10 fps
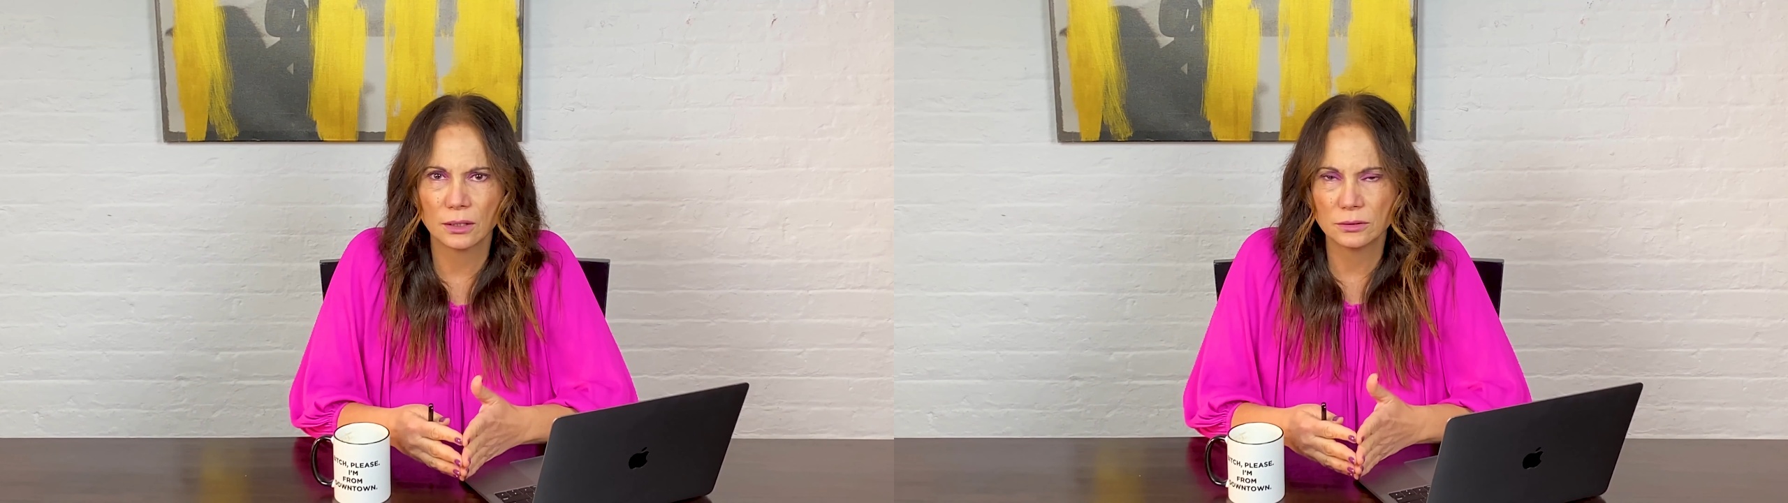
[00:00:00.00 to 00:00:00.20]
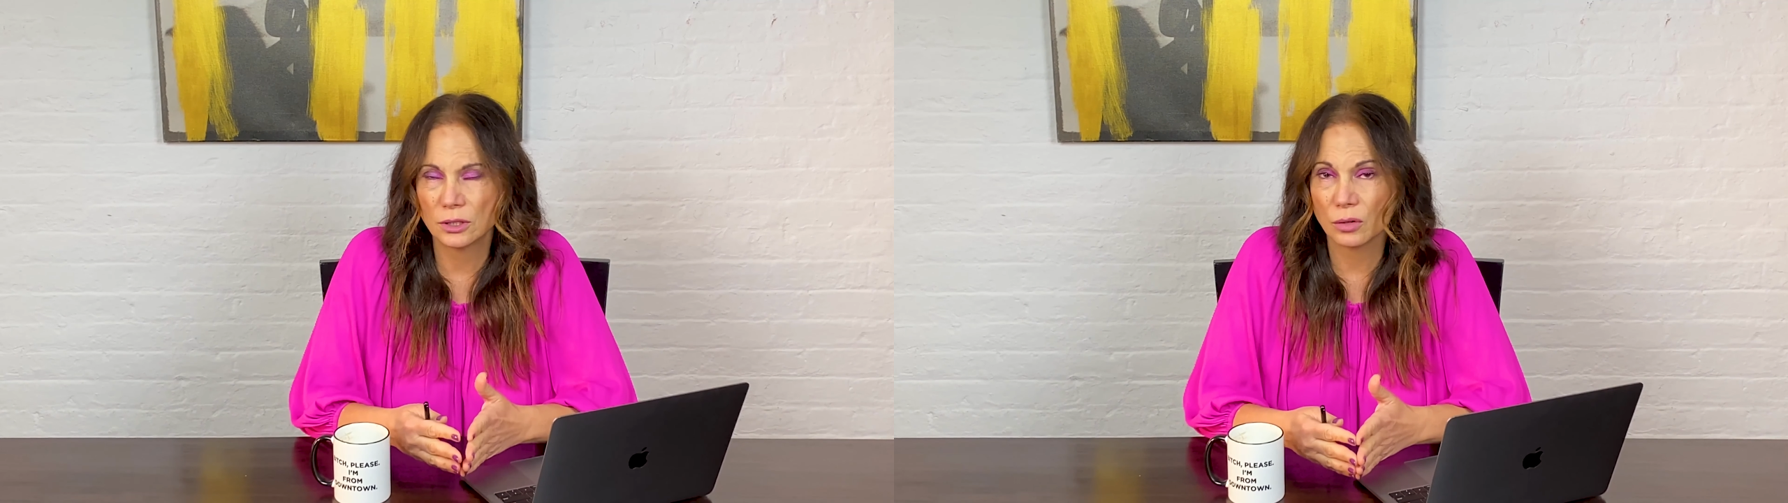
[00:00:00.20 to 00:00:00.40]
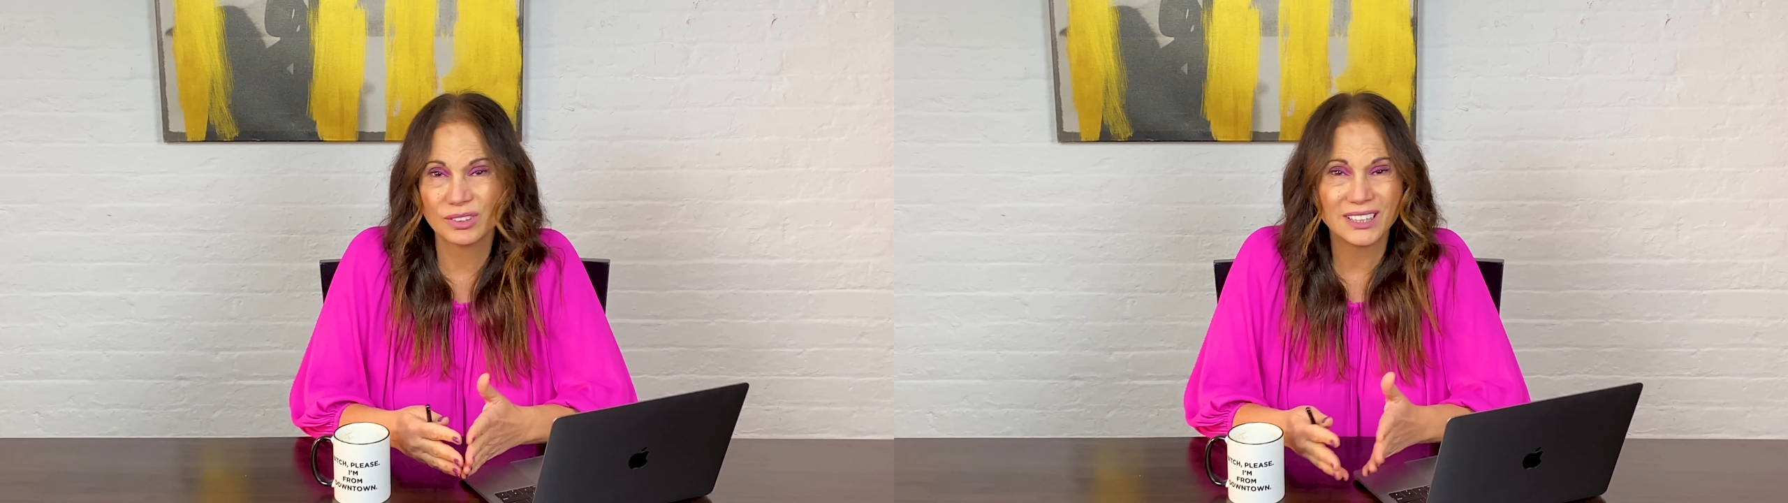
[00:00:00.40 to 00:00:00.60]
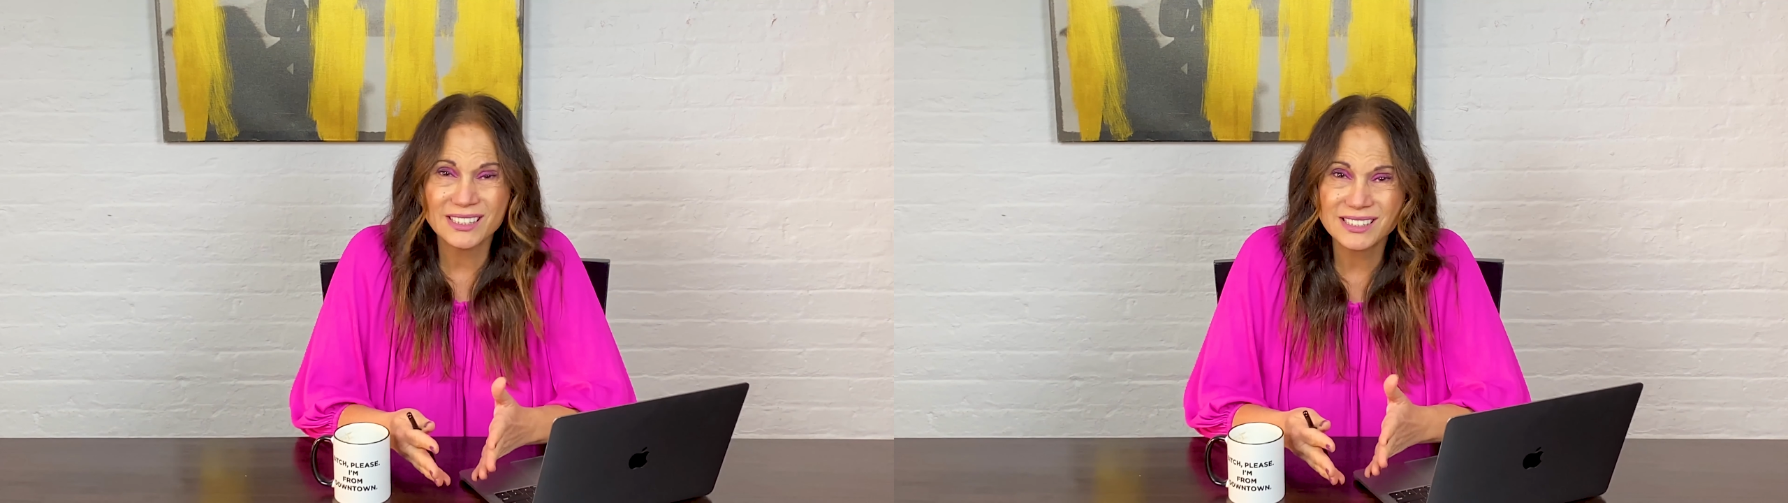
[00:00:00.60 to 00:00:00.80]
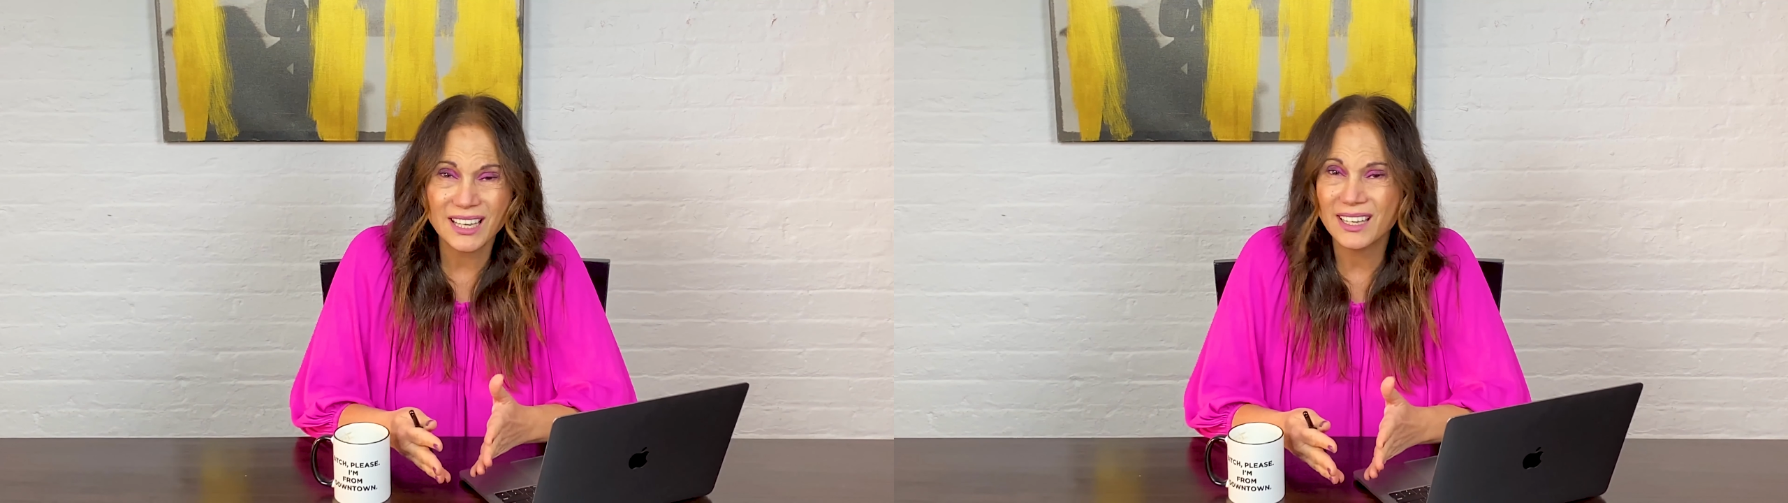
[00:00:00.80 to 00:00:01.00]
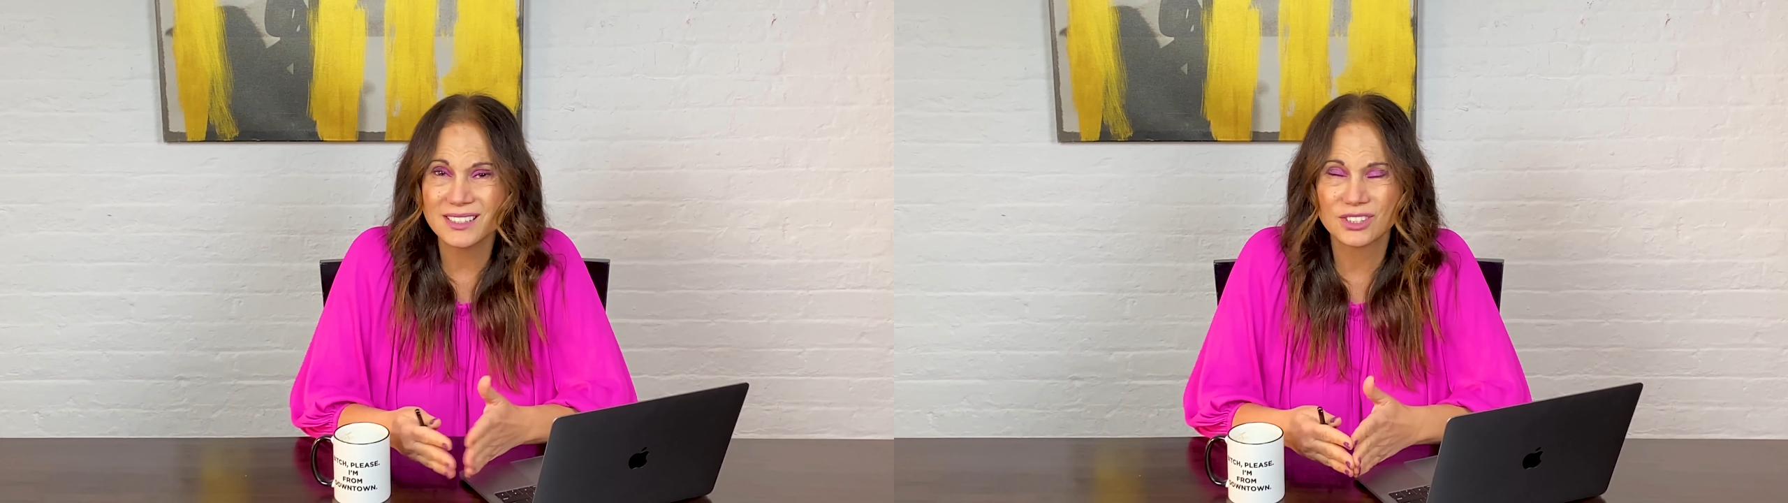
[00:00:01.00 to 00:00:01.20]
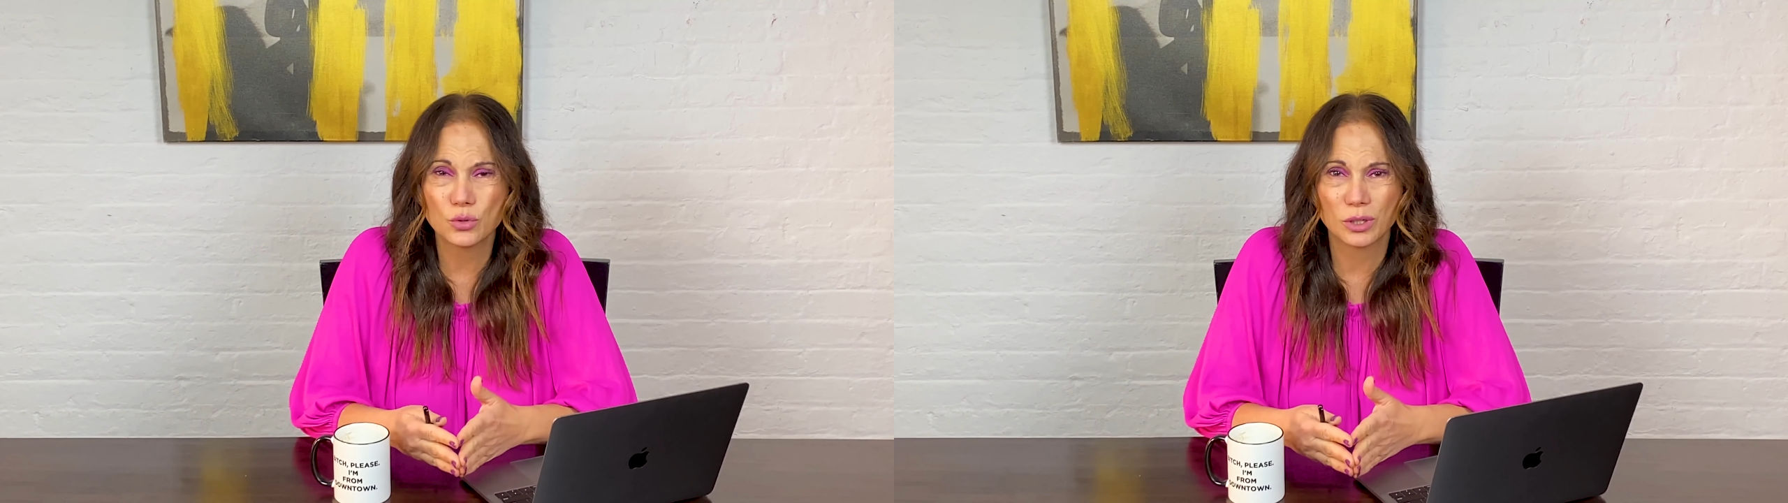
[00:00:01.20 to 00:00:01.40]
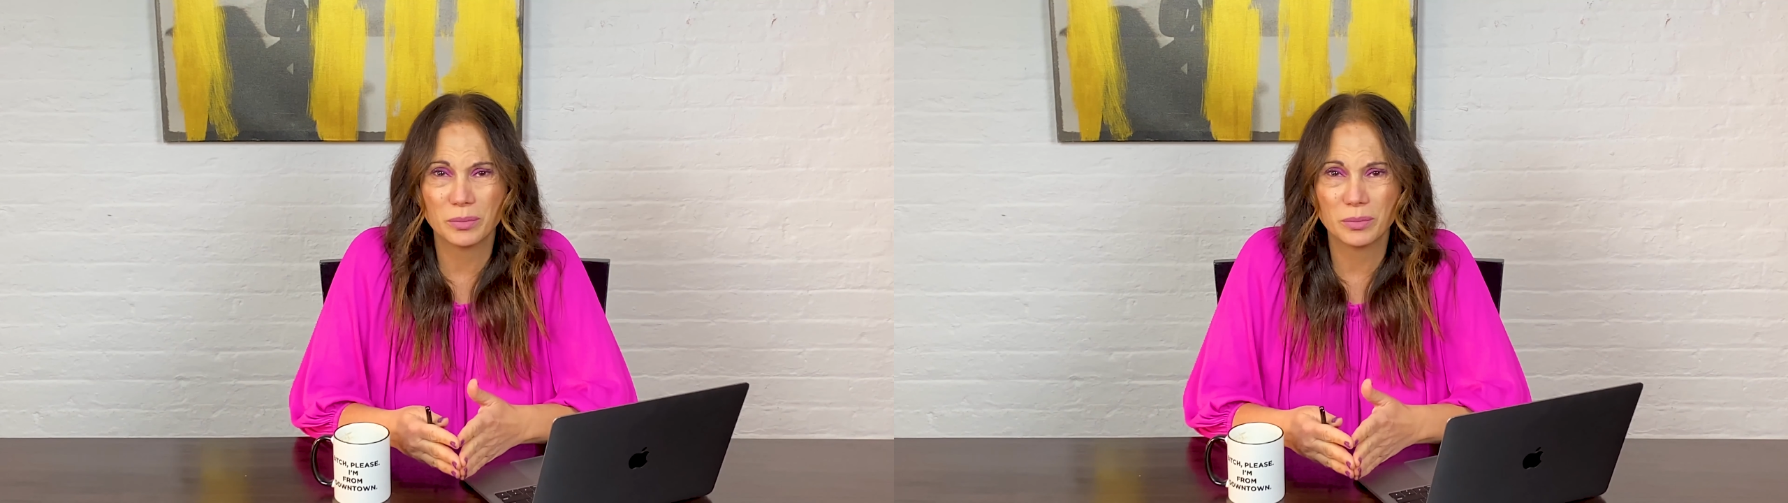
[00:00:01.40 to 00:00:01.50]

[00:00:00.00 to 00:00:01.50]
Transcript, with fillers: you know, these days you could